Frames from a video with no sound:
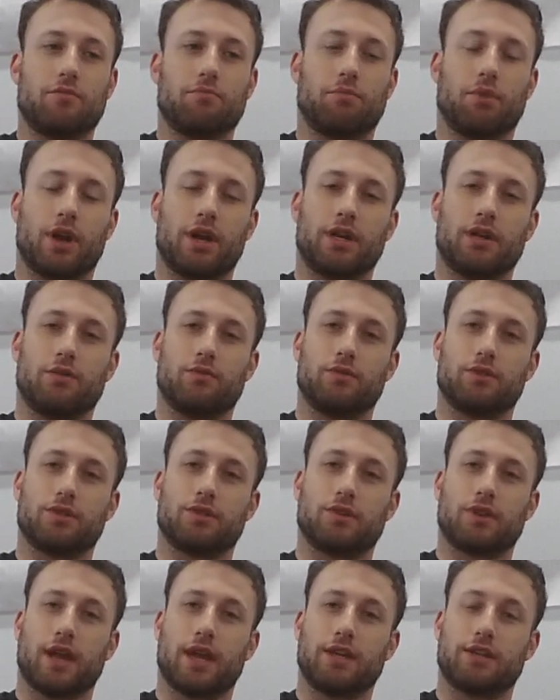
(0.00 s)
but it was
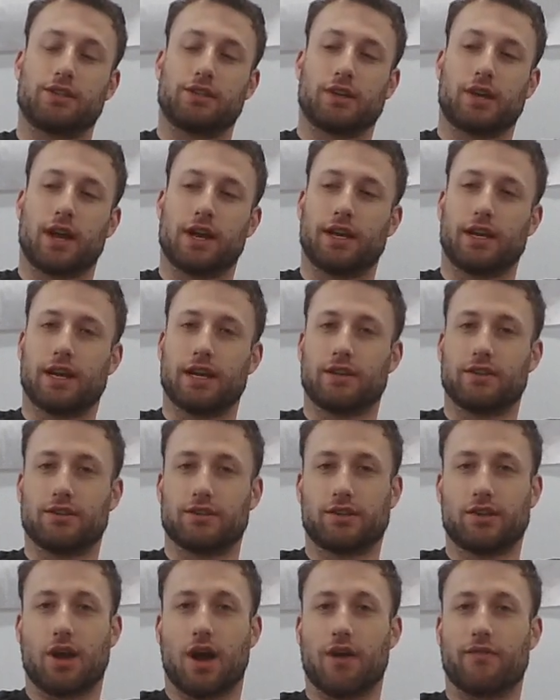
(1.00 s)
nice to kind of get this
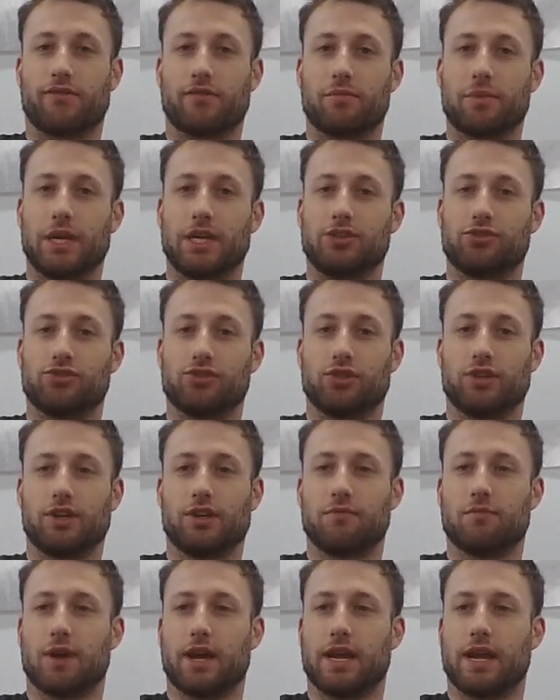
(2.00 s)
confirmation
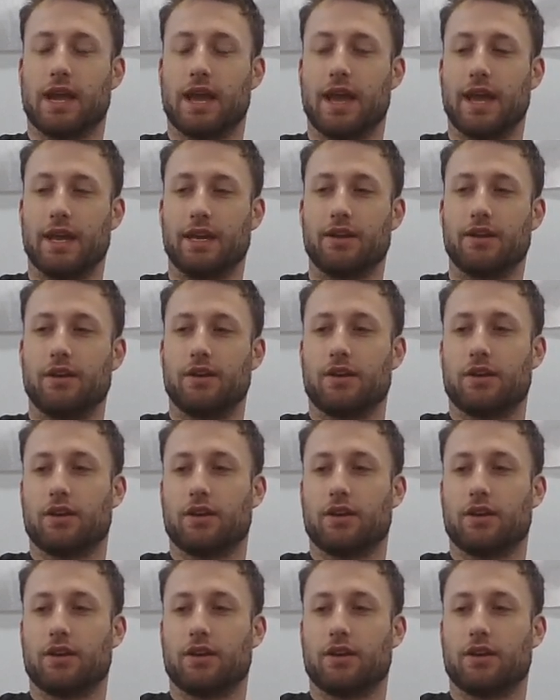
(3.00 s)
in my head.